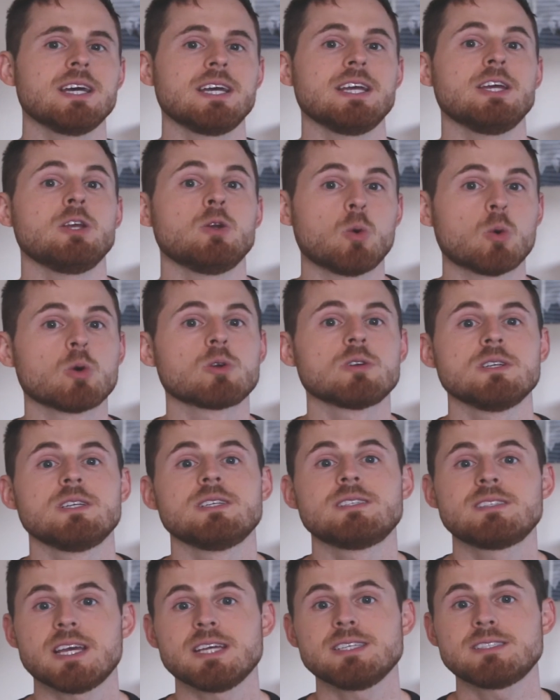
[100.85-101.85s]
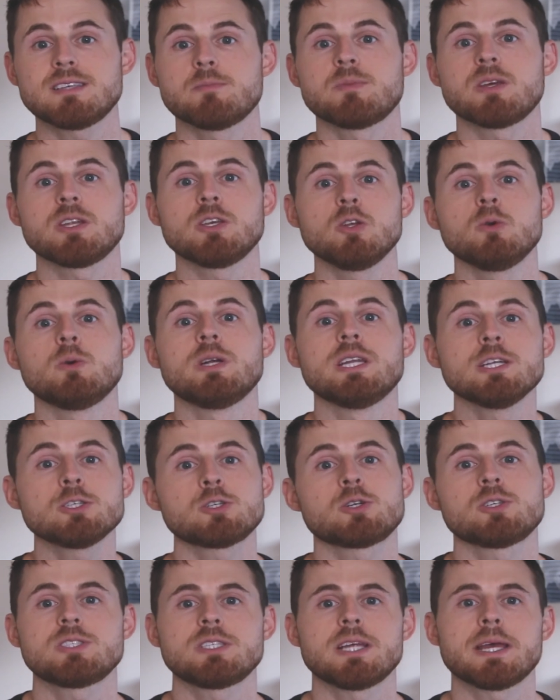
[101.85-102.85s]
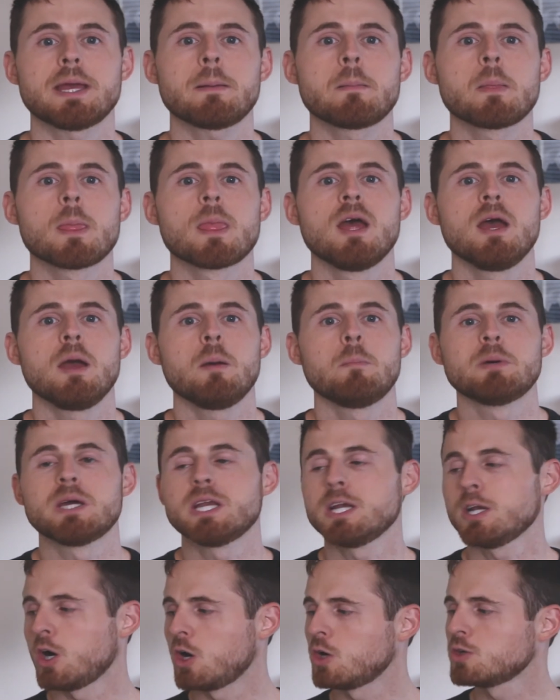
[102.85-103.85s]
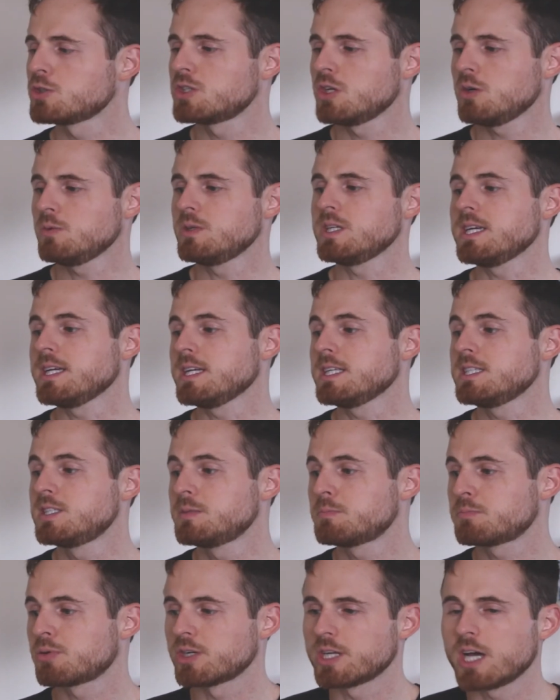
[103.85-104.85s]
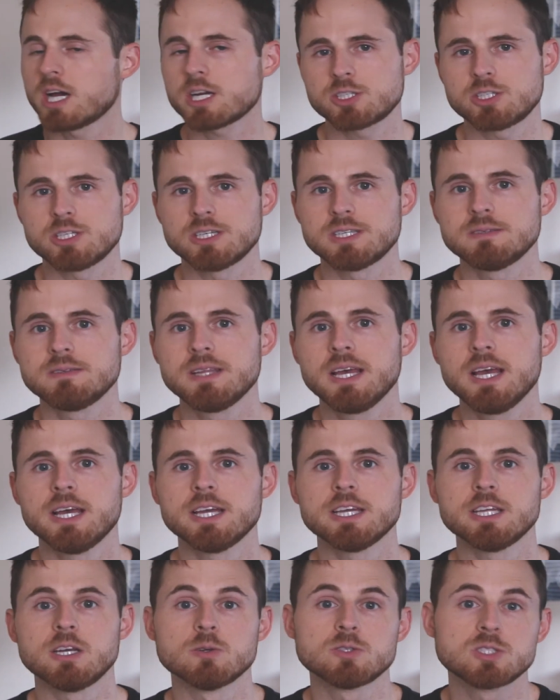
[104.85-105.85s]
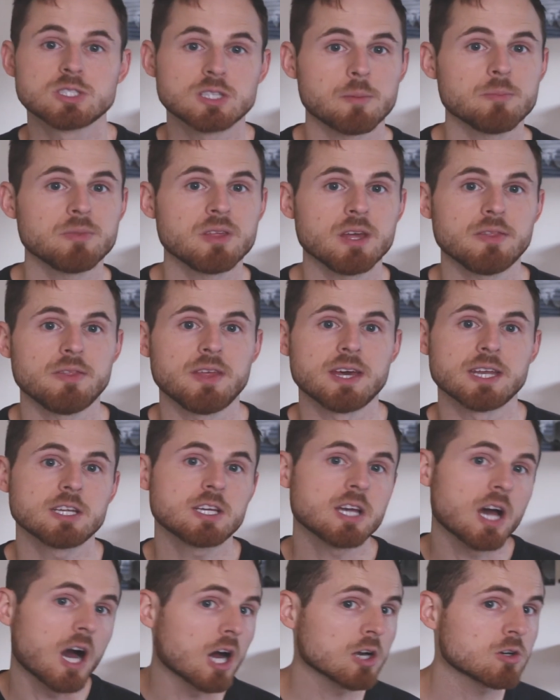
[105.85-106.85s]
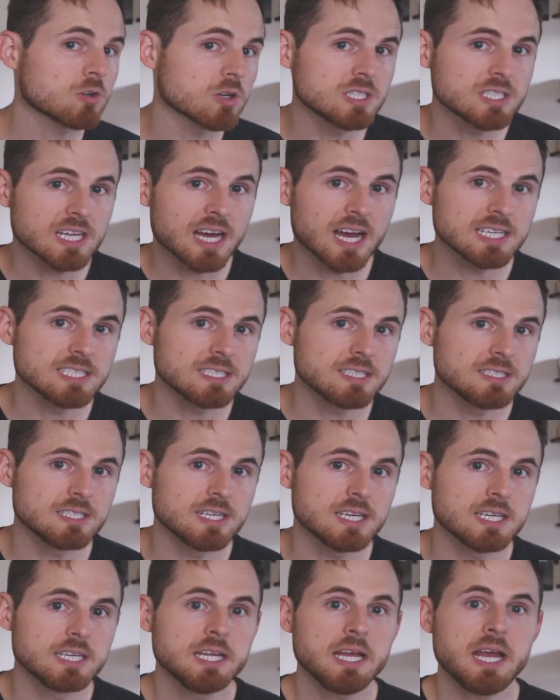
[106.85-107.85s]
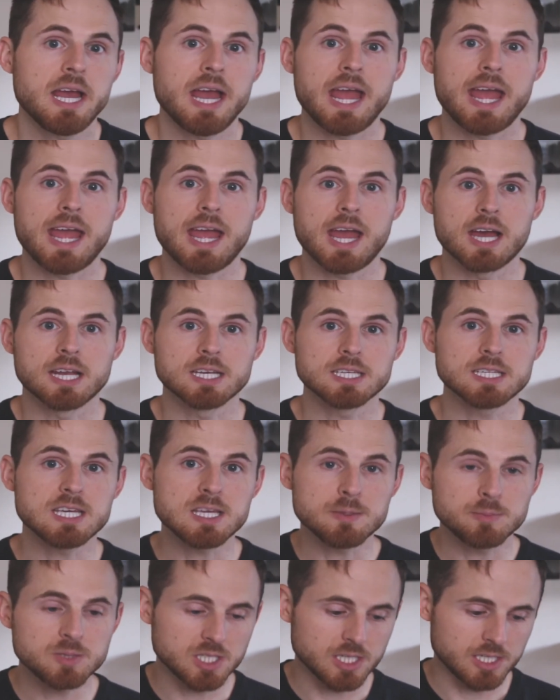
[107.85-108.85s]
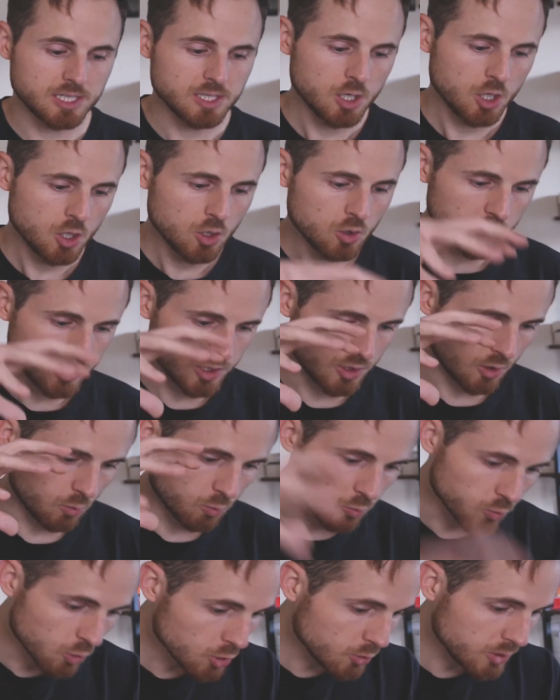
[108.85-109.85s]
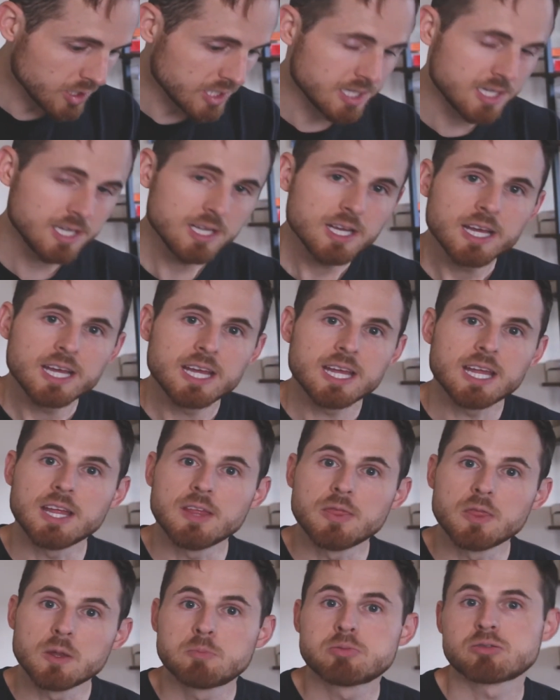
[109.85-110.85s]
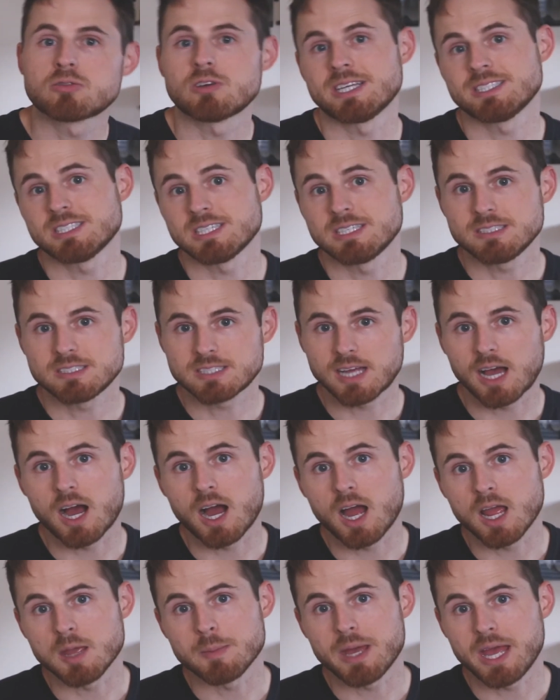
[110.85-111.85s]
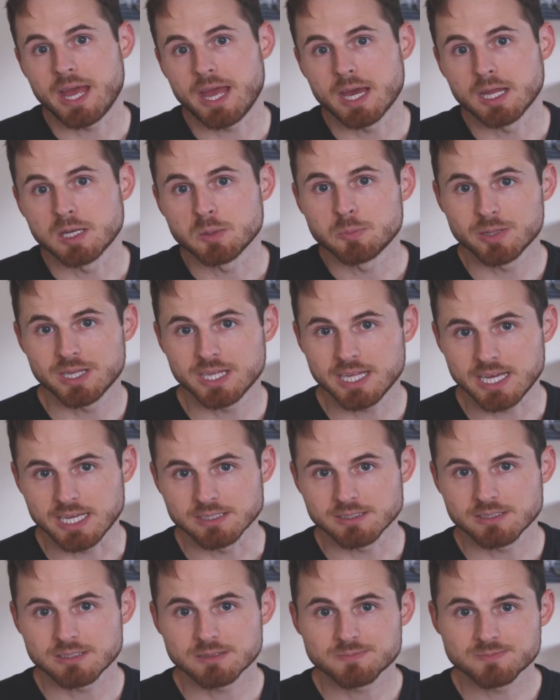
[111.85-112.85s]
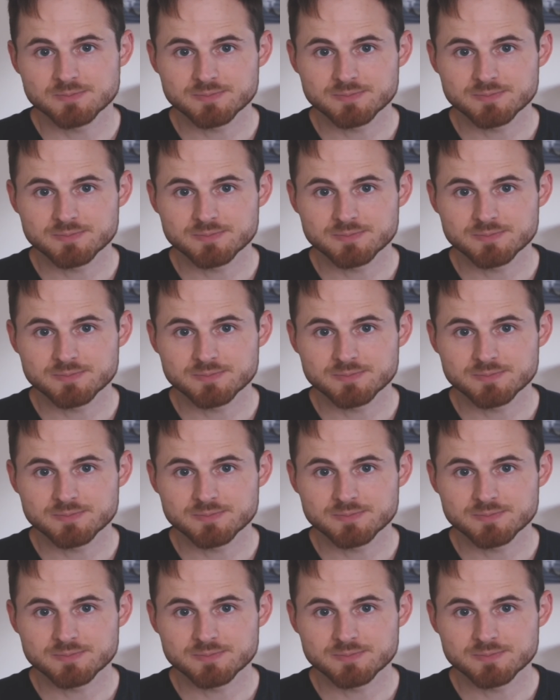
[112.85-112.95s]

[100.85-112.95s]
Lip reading: in order to say something new and interesting, but it also needs production, you know, something that concretizes it and keeps it, you know, rooted in the present time and place.